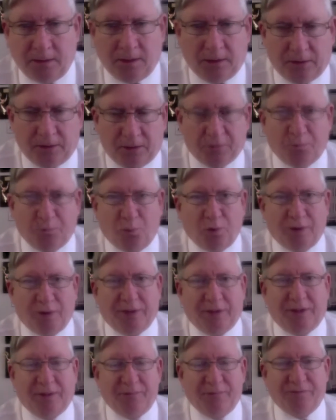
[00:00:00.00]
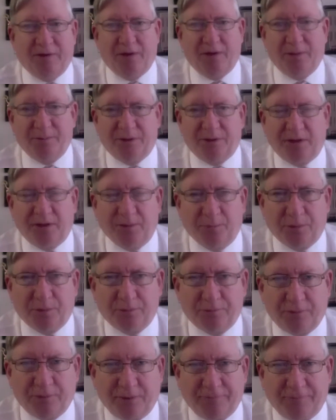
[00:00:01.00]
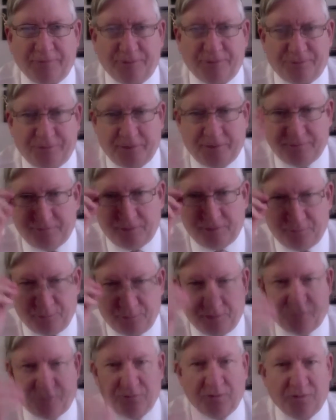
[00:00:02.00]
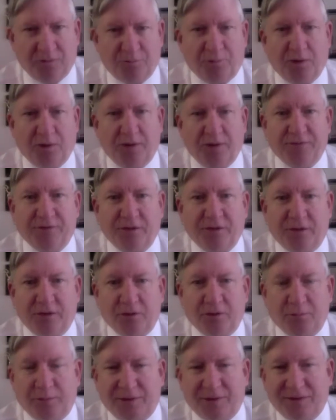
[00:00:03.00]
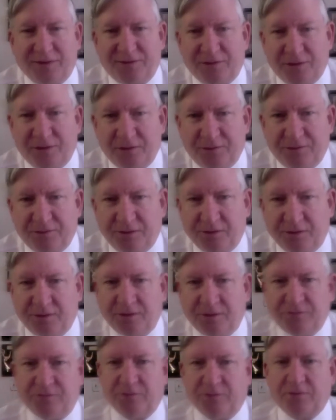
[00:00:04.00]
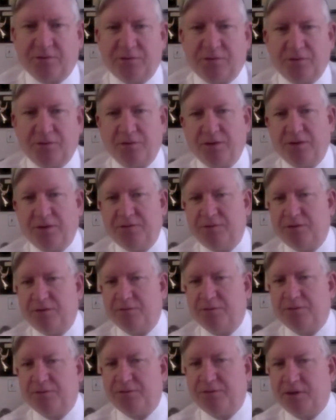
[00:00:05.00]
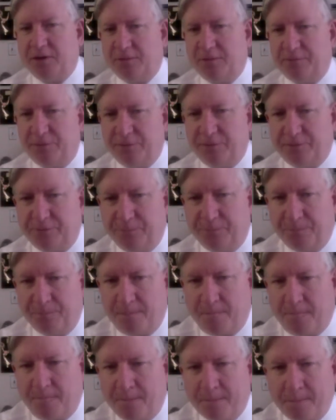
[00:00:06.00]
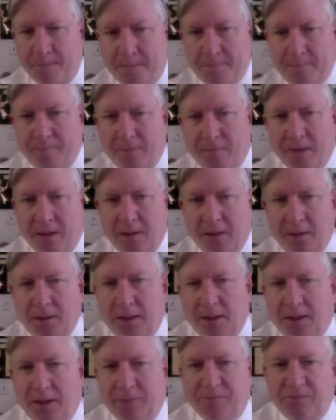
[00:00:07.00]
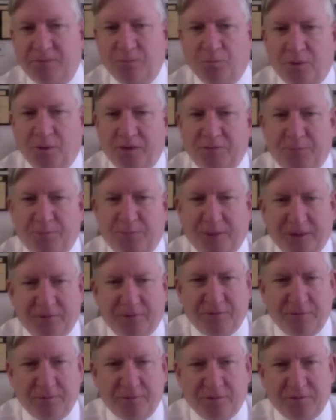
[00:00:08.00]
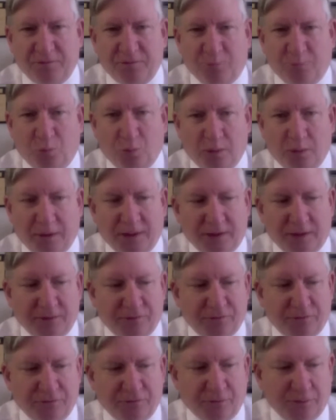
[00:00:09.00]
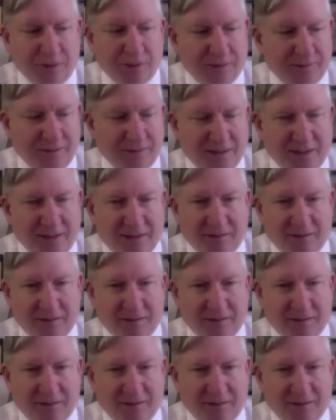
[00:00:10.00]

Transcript: Good morning. I'm Tom Kimball, Traffic Safety Resource Prosecutor with the Tennessee District Attorney General's Conference. I want to speak to you this morning concerning the